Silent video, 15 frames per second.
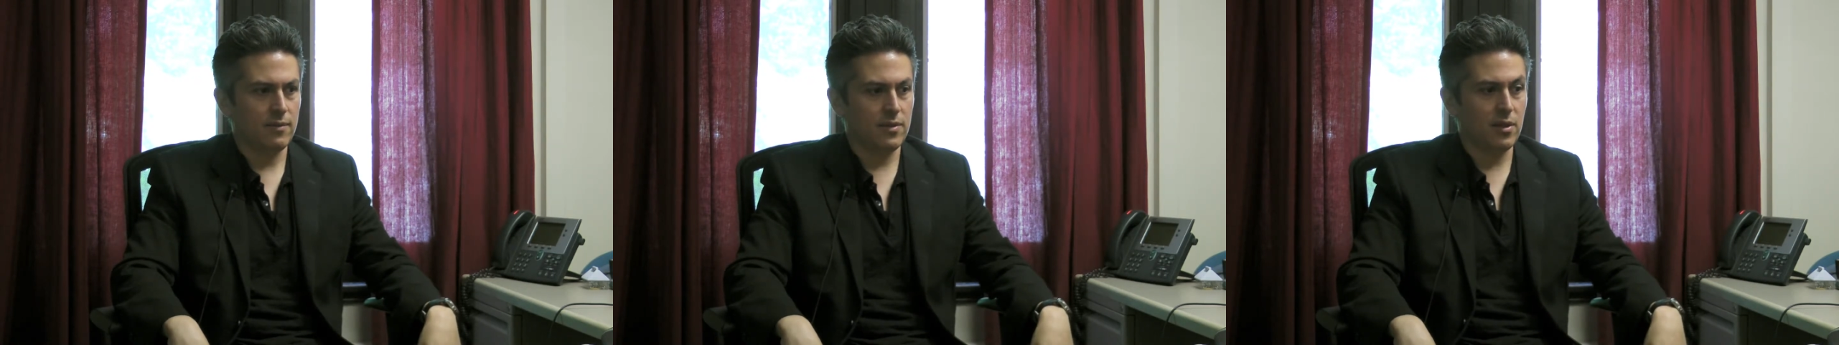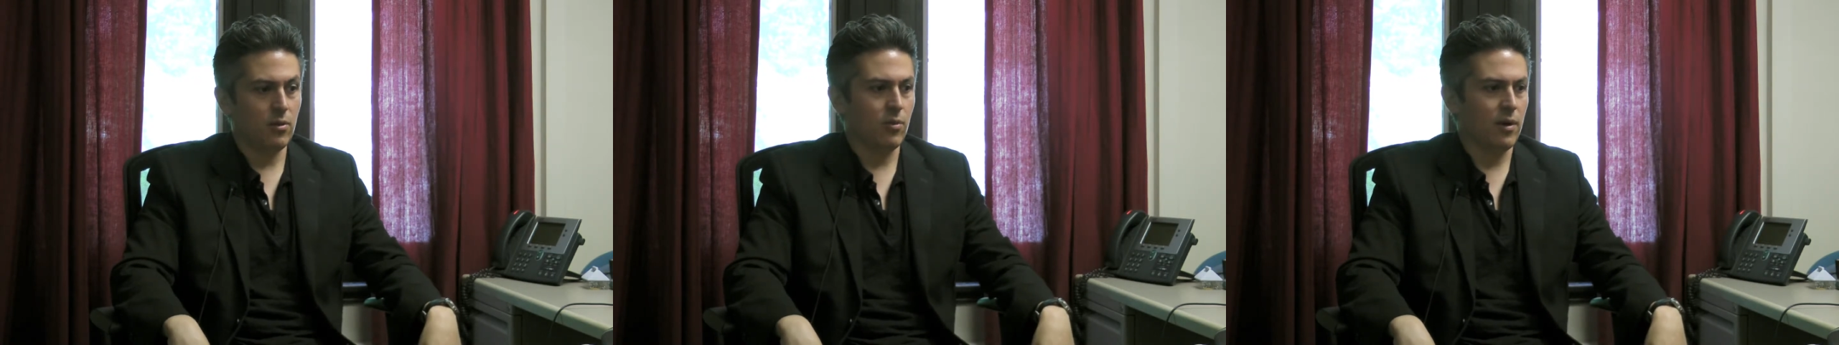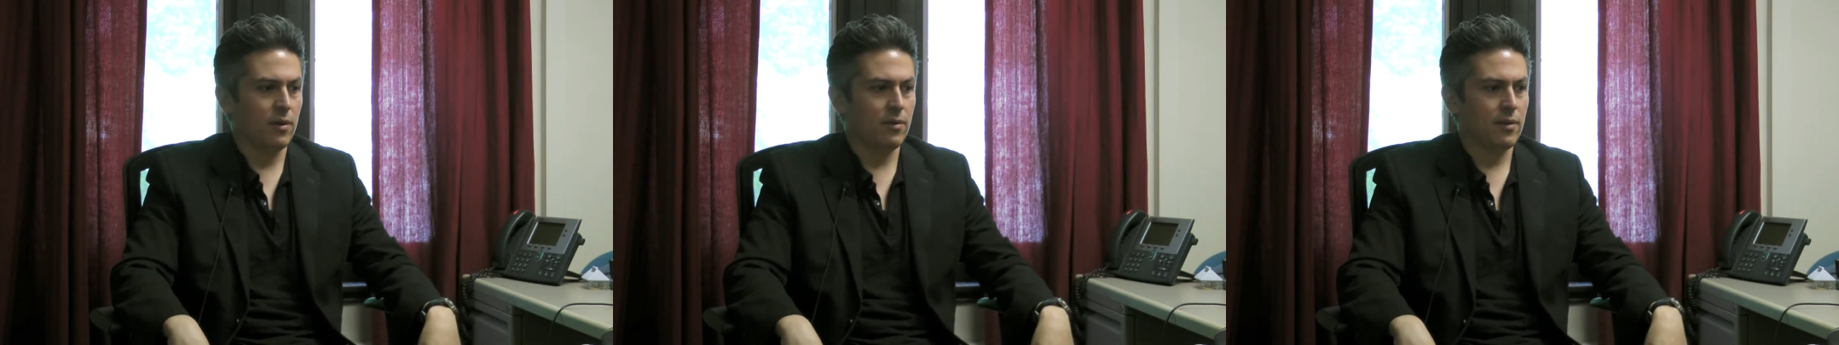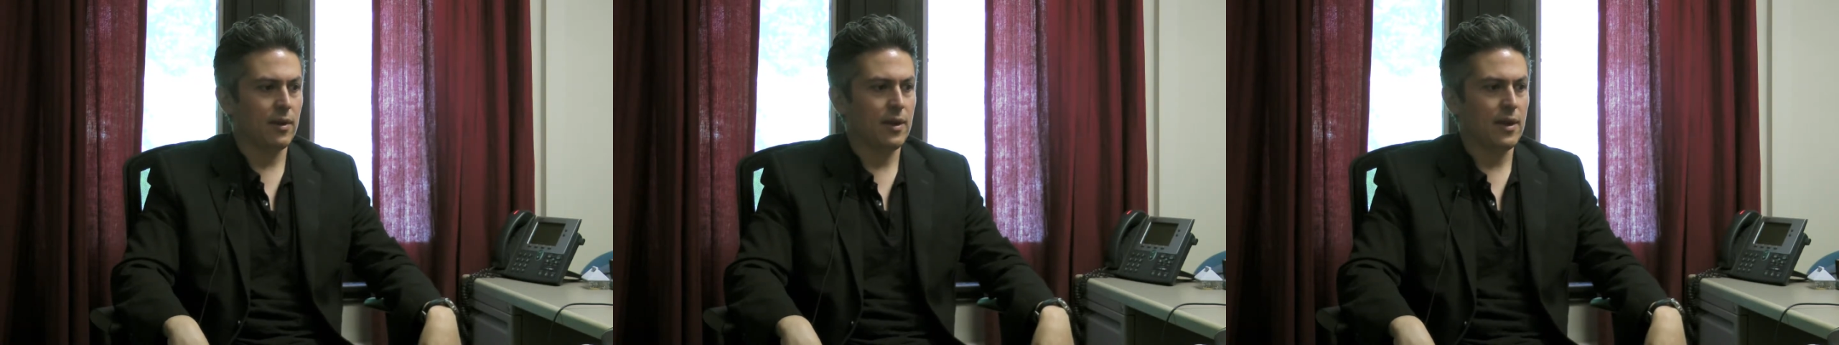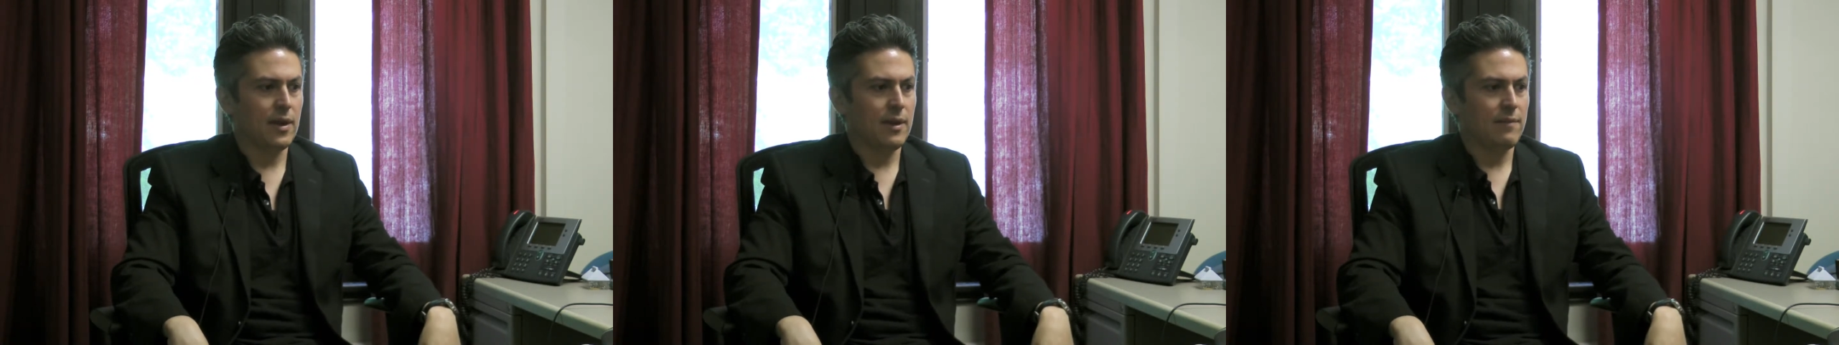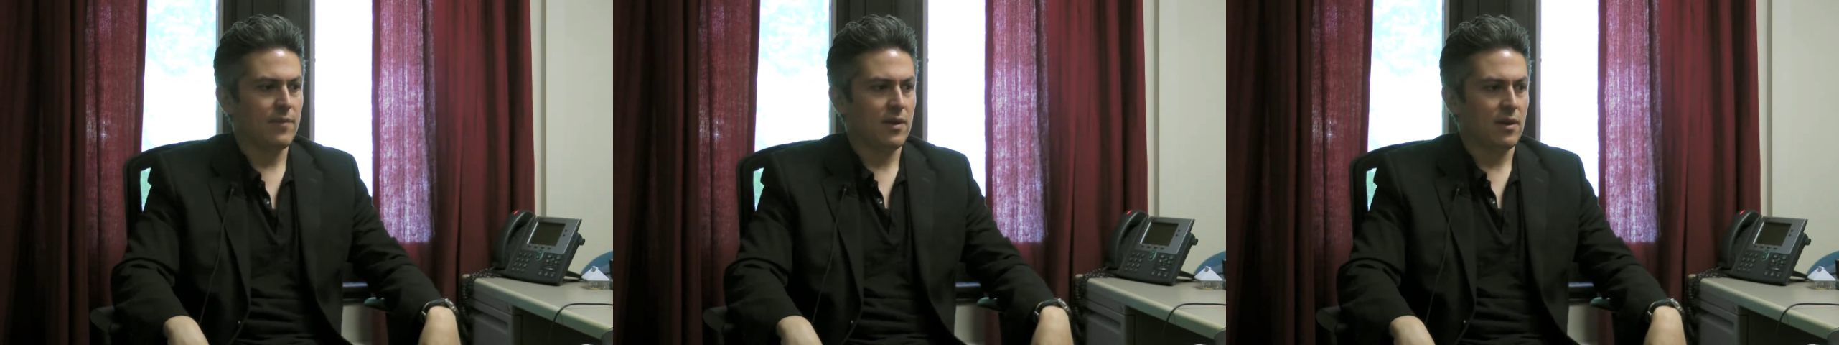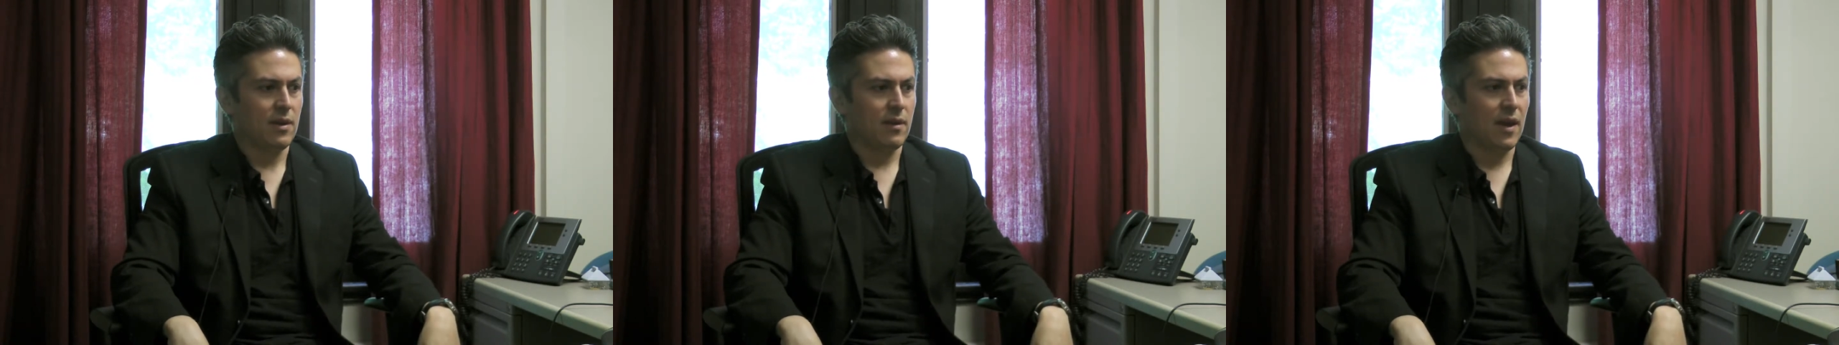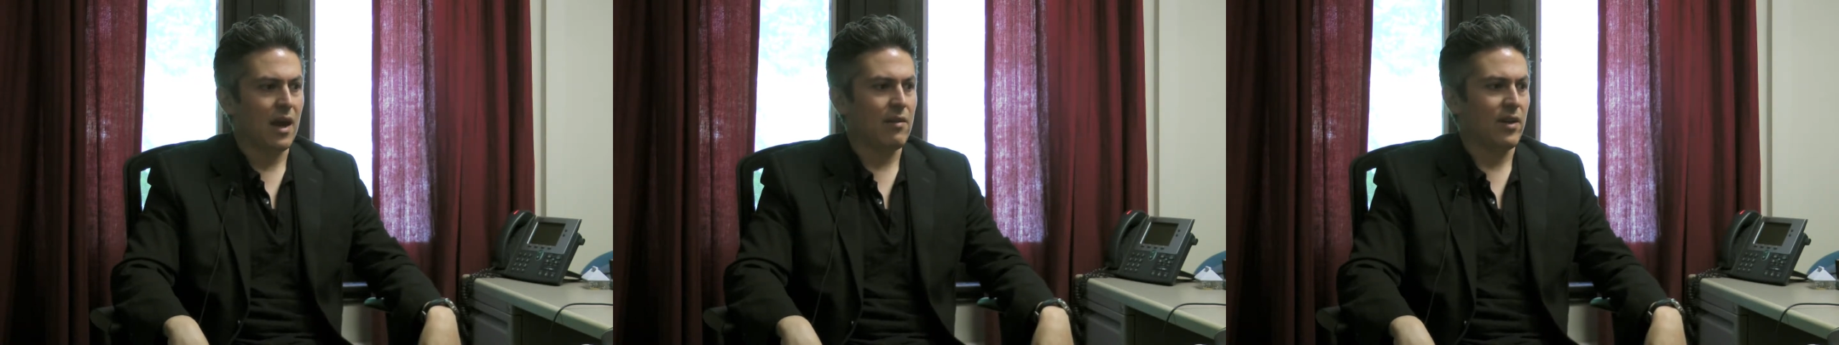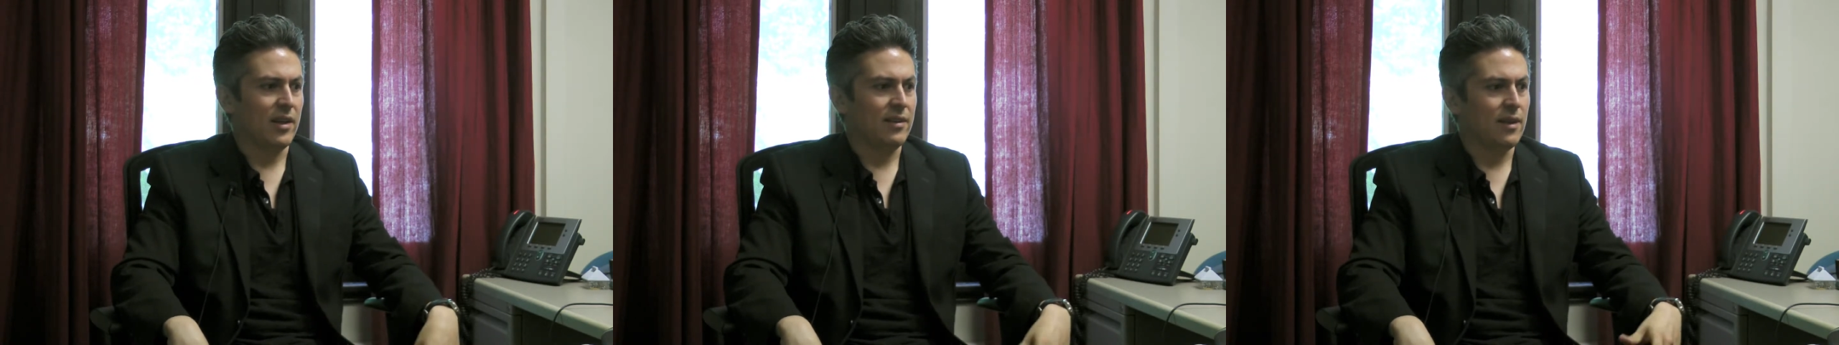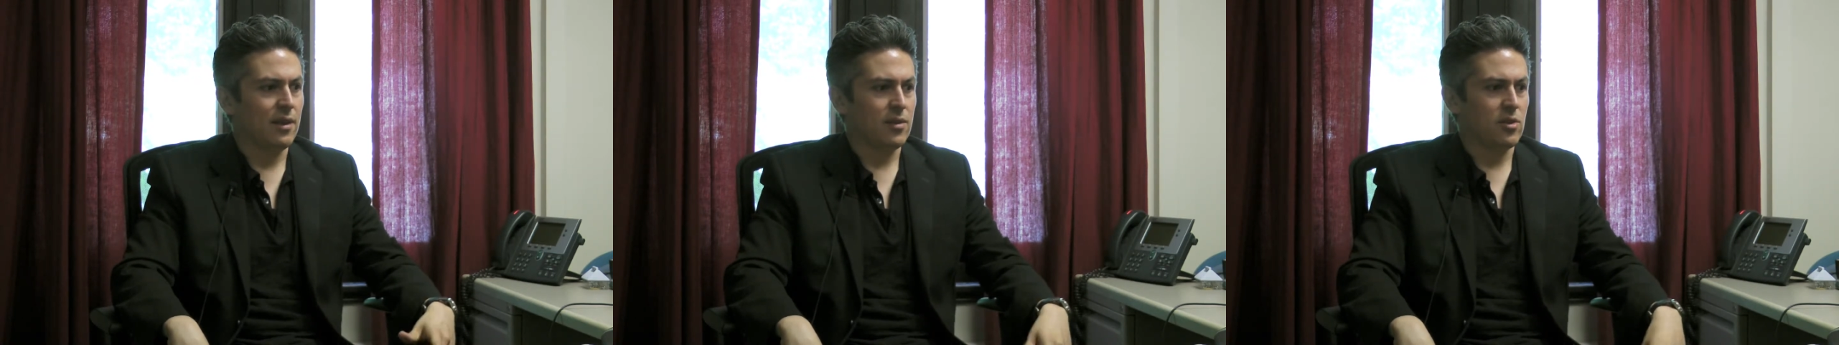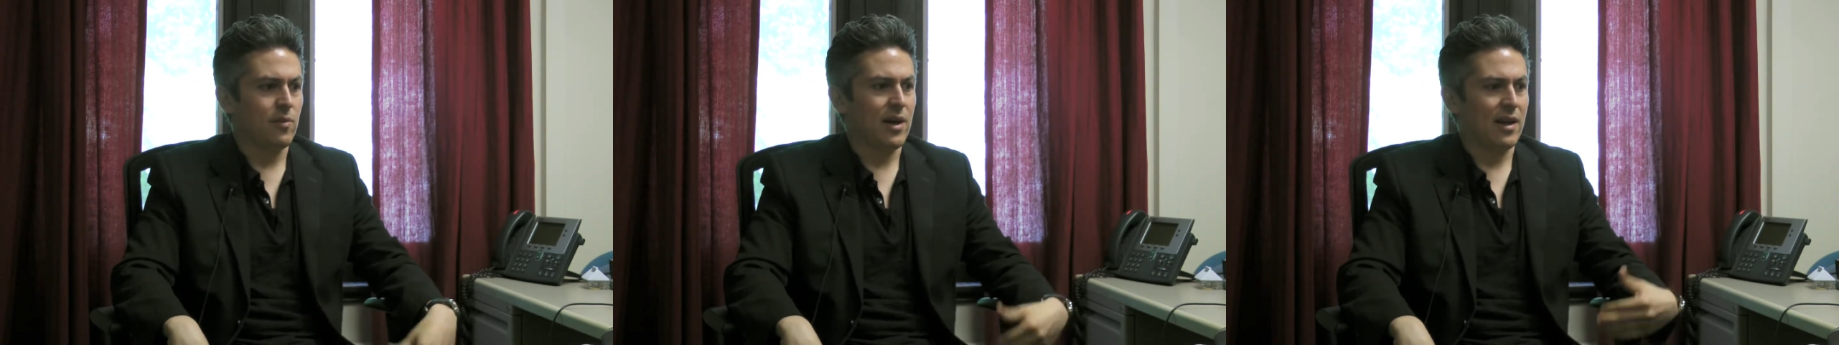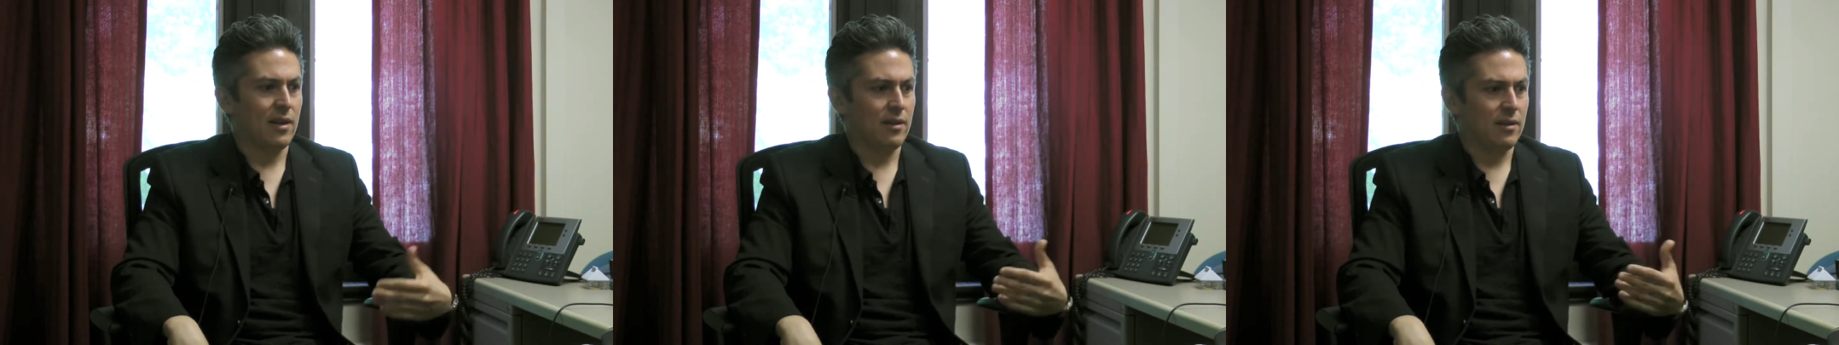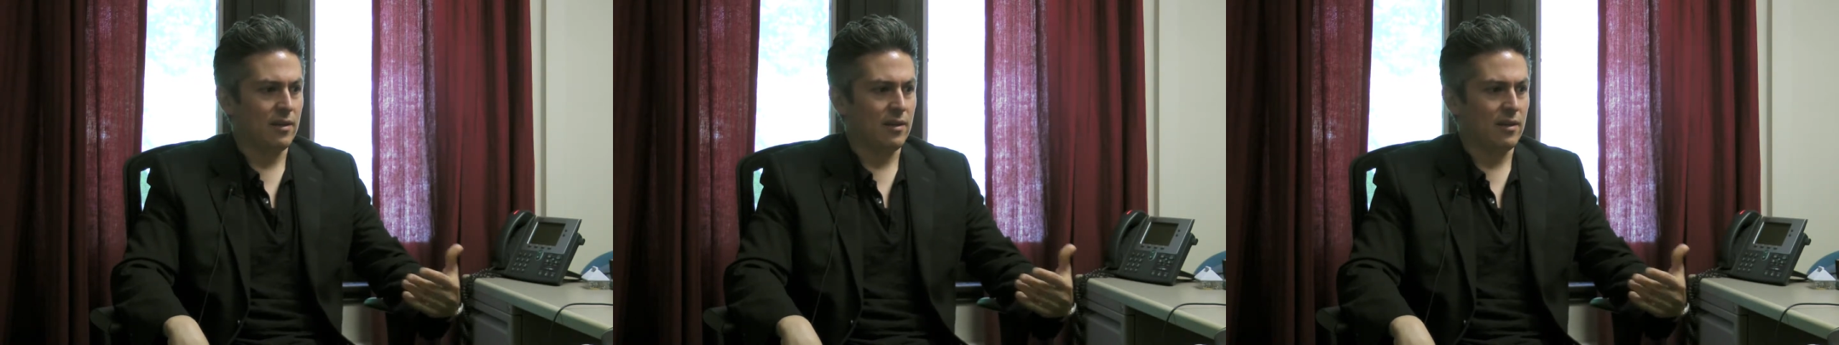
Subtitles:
deal with. And they have ideas about